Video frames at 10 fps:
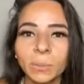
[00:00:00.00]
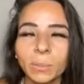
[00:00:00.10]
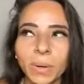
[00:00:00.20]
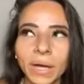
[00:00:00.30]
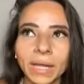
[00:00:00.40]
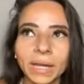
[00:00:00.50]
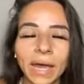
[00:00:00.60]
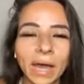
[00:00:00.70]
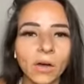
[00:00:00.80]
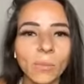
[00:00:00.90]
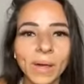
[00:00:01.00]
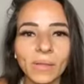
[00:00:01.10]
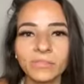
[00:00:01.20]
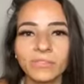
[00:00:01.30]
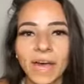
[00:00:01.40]
But how about
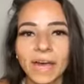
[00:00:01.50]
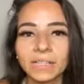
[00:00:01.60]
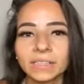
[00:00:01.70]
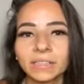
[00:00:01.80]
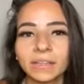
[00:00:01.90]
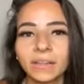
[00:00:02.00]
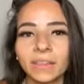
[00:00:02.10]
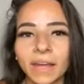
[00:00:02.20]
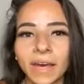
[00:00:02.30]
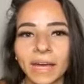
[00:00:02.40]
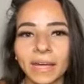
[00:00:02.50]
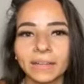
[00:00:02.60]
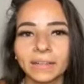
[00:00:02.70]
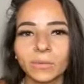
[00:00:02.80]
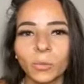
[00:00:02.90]
the fact that
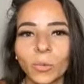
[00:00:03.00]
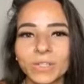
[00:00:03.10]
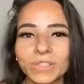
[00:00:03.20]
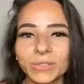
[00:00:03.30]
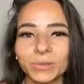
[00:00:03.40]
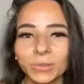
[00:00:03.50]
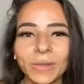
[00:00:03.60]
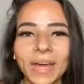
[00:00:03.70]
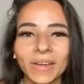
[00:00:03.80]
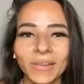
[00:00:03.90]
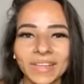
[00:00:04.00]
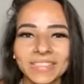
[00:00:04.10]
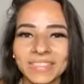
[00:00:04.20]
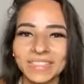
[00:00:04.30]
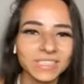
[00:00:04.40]
once you do that
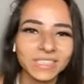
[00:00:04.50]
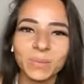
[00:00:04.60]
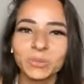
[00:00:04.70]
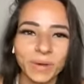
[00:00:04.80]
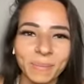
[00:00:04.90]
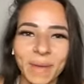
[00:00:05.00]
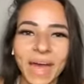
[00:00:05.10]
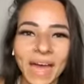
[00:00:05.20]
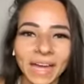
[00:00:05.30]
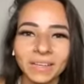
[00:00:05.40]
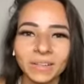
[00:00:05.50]
cleanse, it just comes right back?